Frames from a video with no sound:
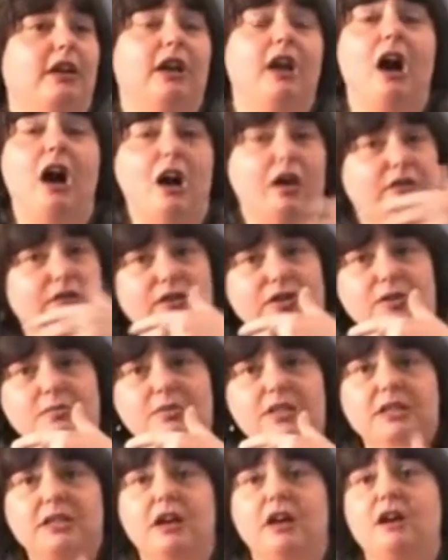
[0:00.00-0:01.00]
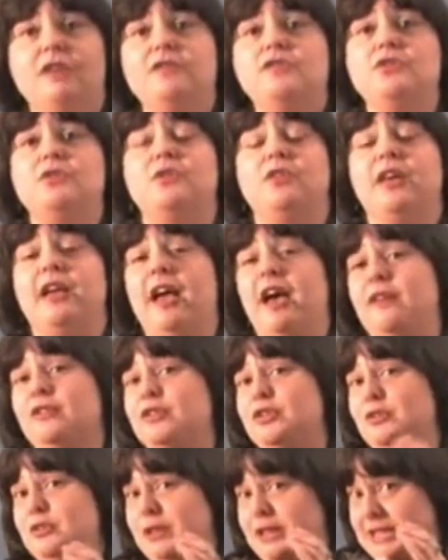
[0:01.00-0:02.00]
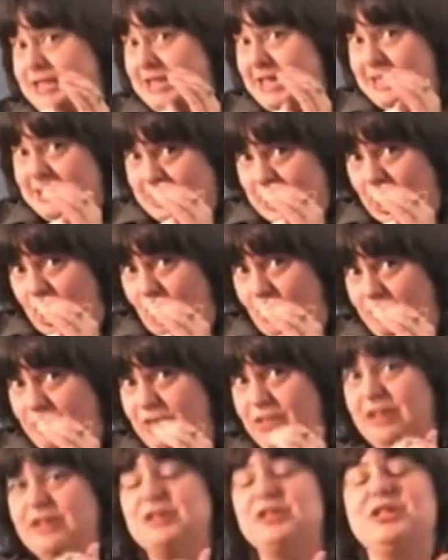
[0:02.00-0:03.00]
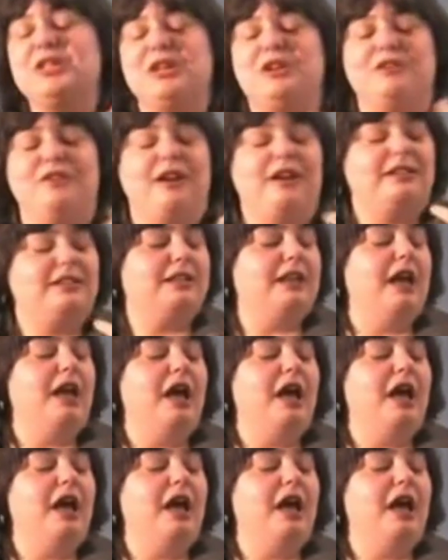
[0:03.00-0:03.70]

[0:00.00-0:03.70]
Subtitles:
cover themselves or they have to, in a sense, cup their cigarette.